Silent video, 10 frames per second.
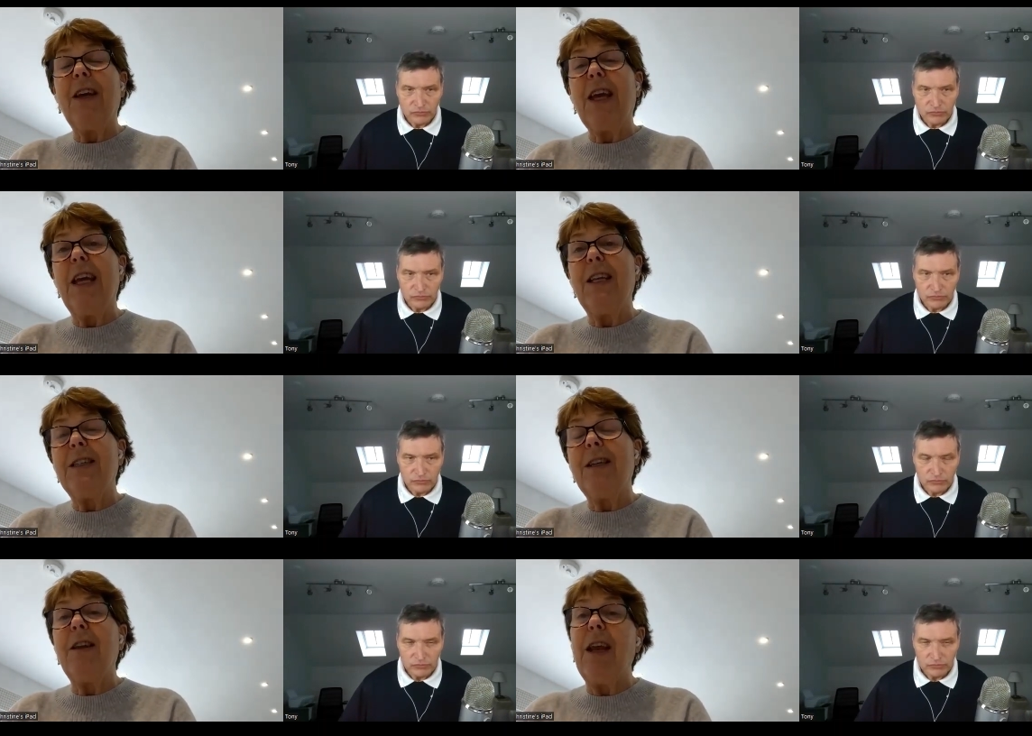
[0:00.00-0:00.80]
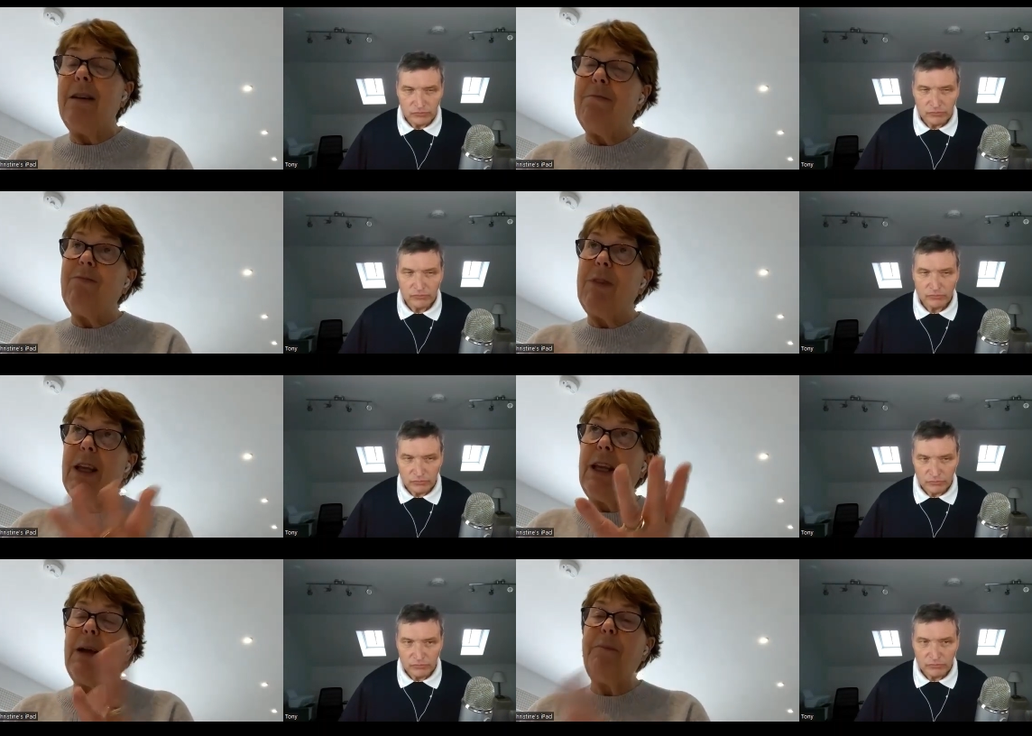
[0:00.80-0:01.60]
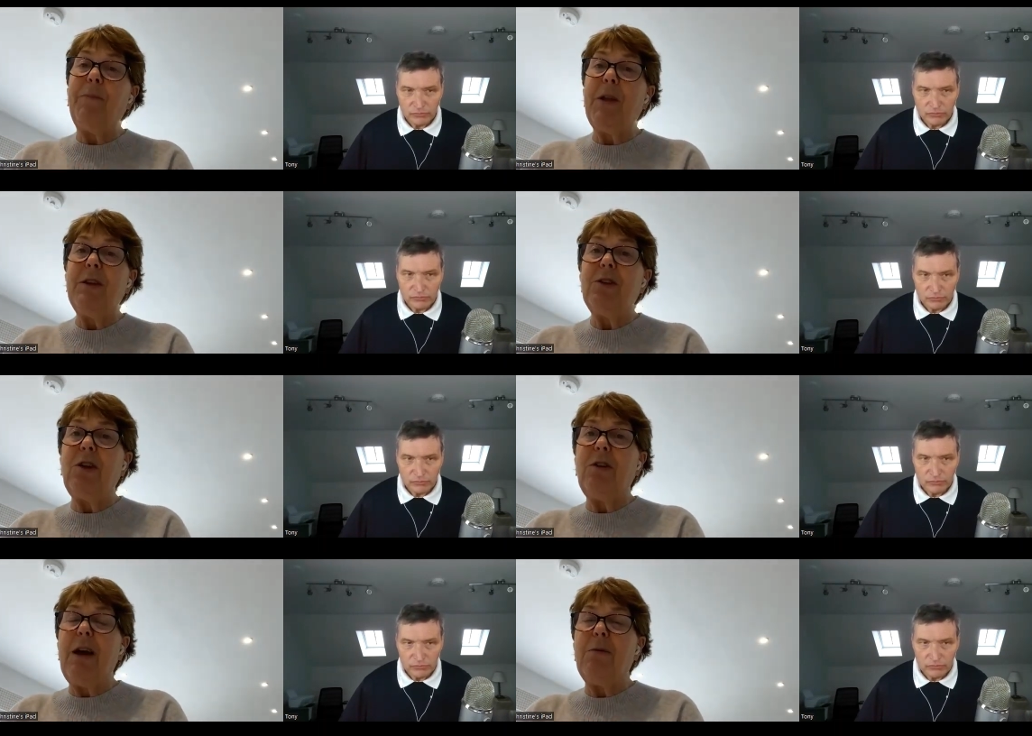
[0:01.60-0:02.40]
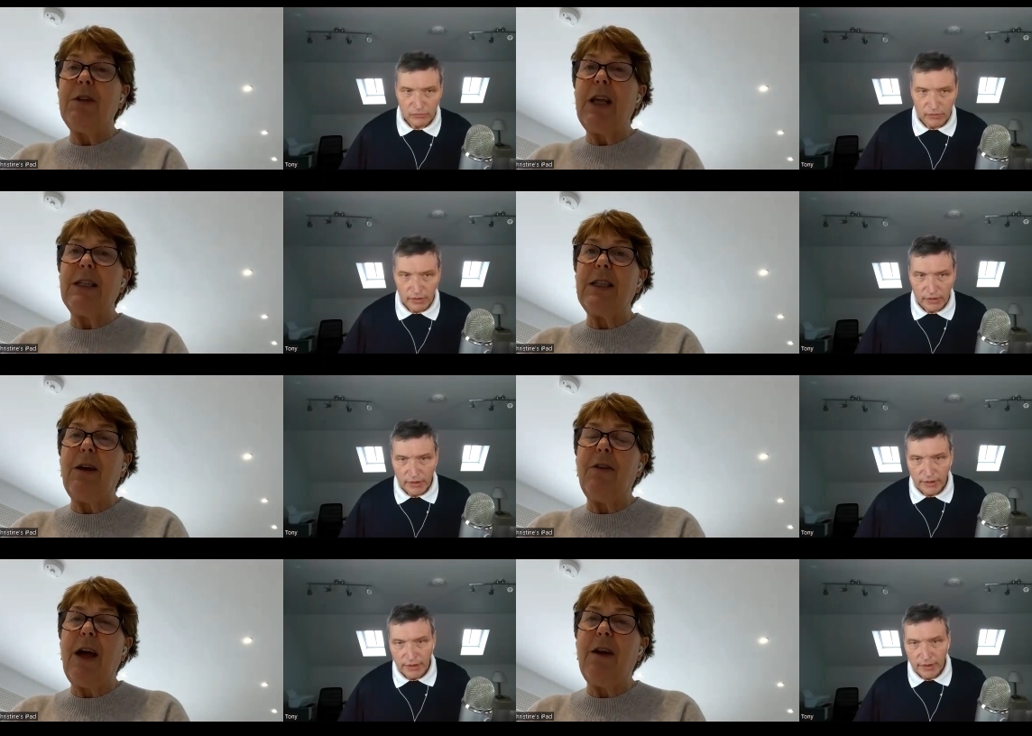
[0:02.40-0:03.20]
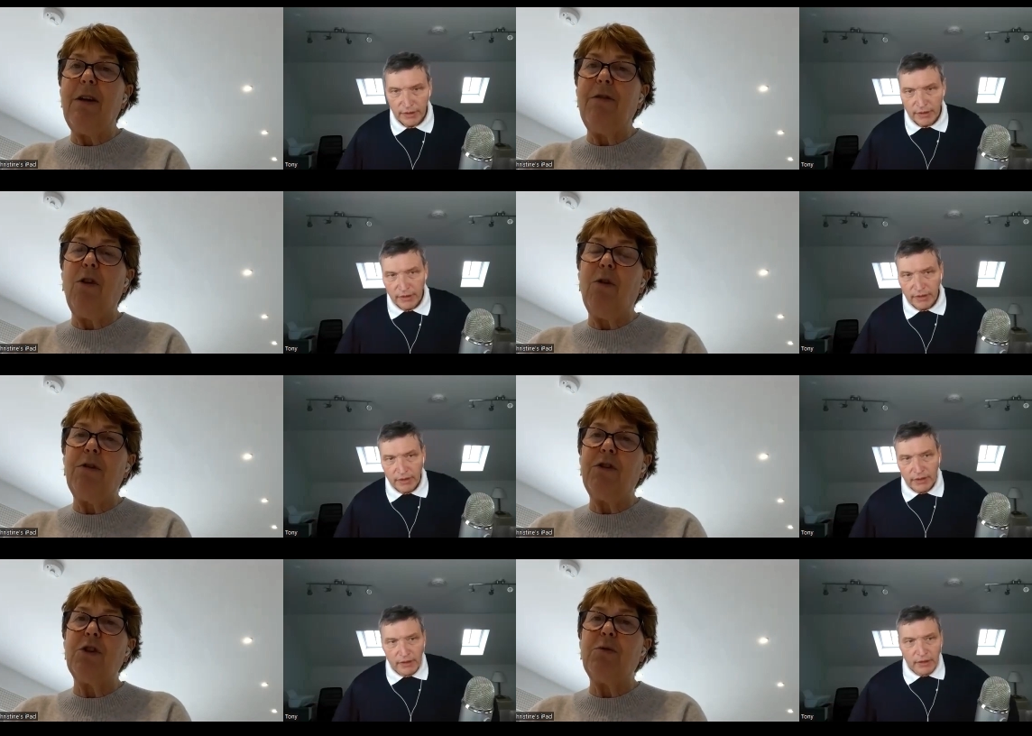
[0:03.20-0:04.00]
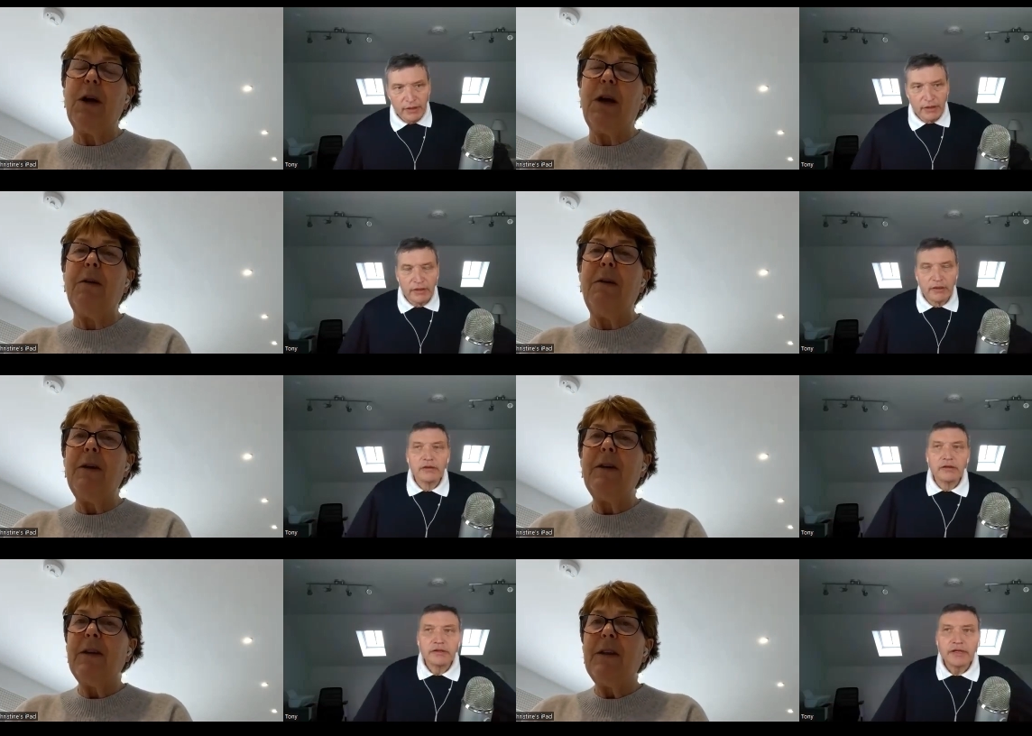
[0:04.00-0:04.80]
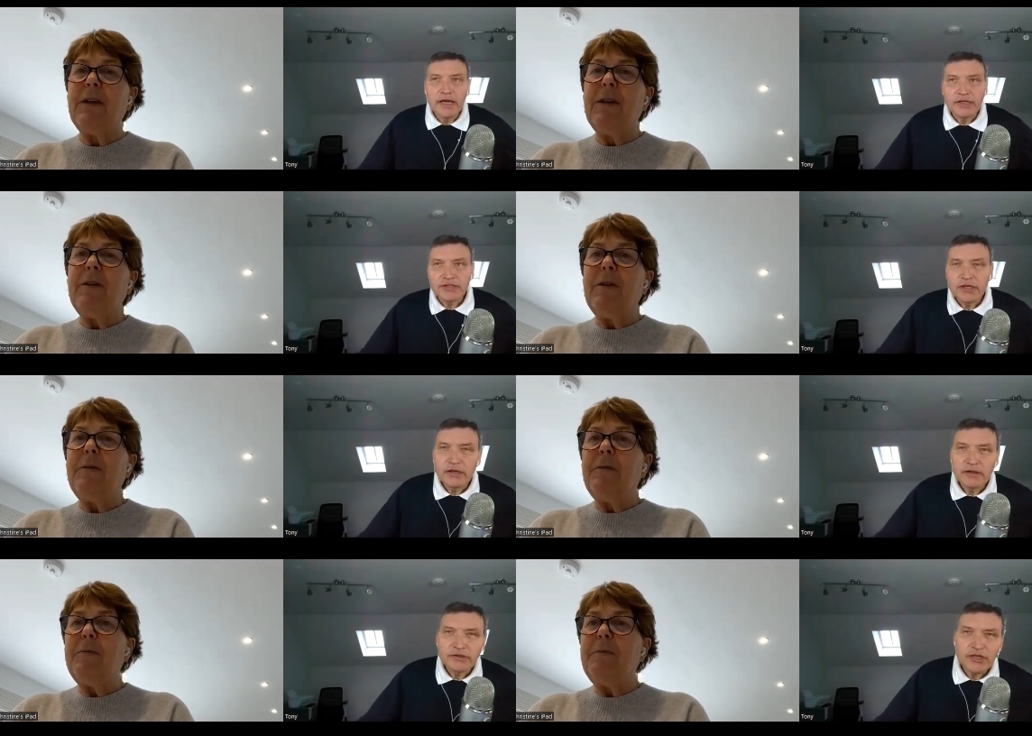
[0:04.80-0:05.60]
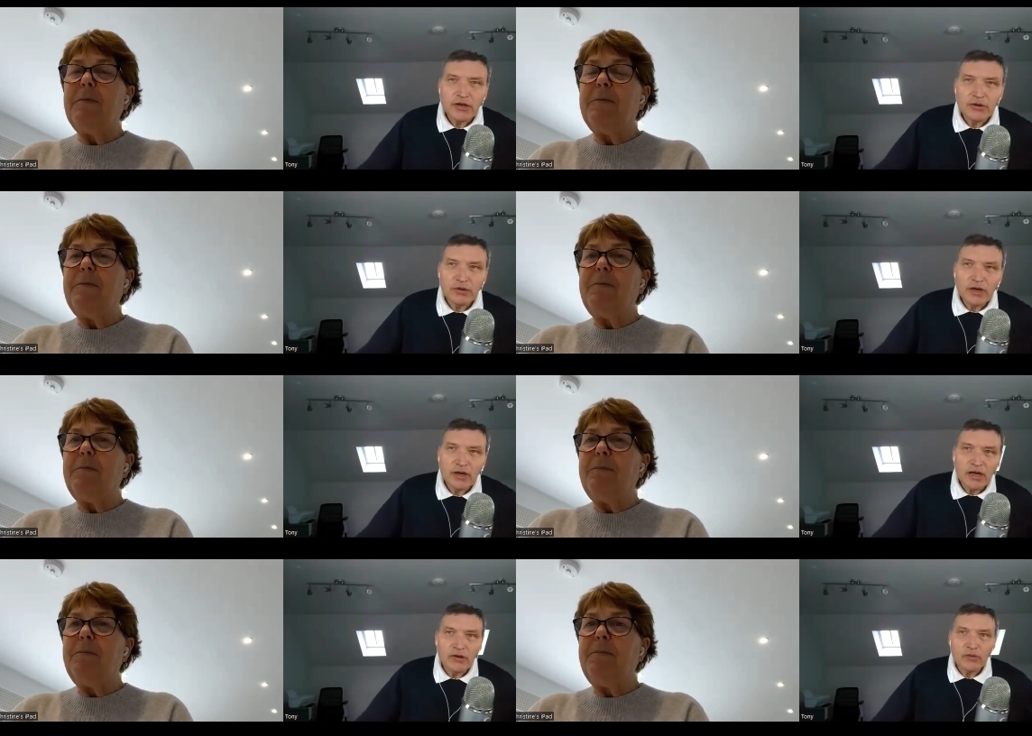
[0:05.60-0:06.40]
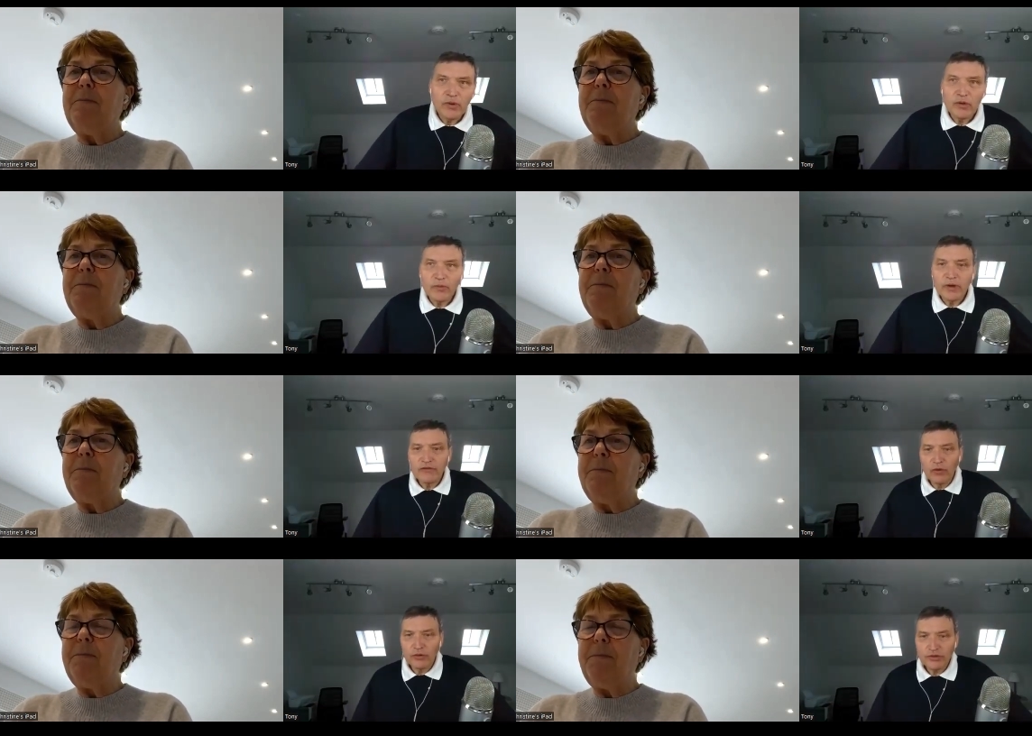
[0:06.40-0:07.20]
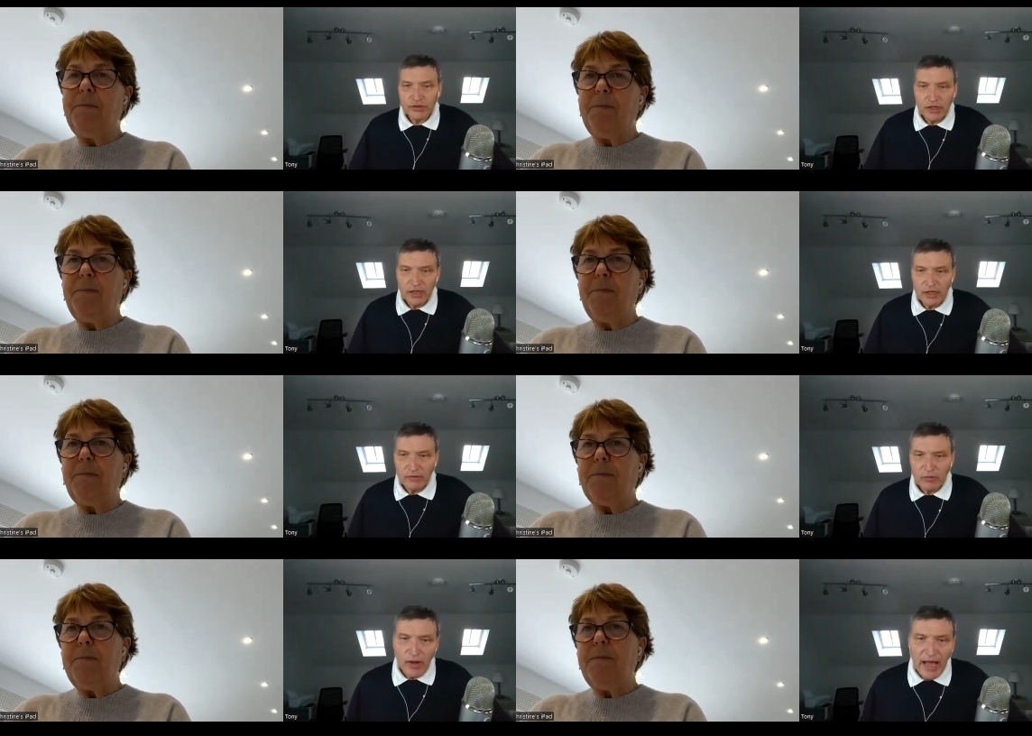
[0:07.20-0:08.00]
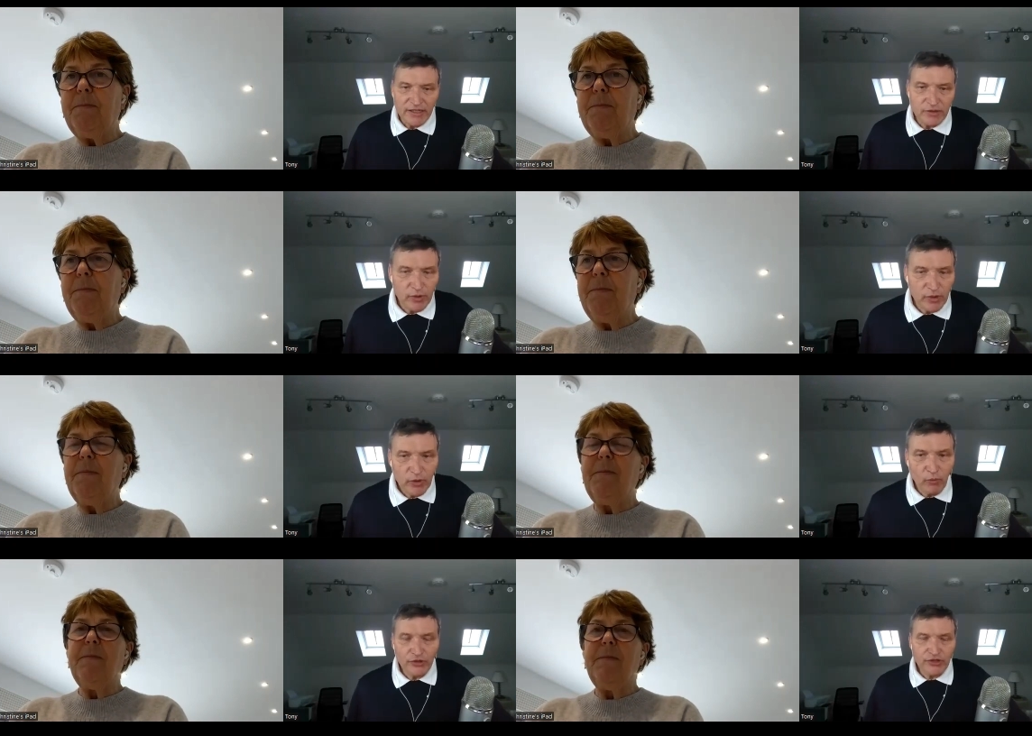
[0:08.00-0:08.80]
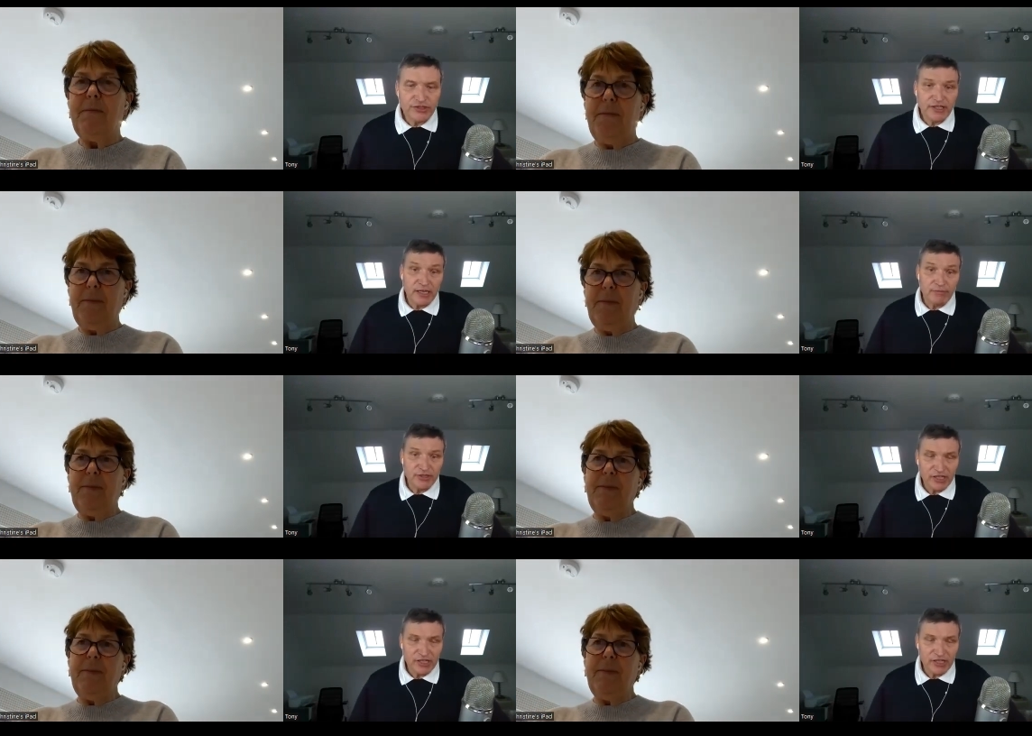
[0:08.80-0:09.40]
Speaker 1: the kids and then yeah so that that's how that evolved as well
Speaker 2: yes so uh, we we of course uh, we wanted to keep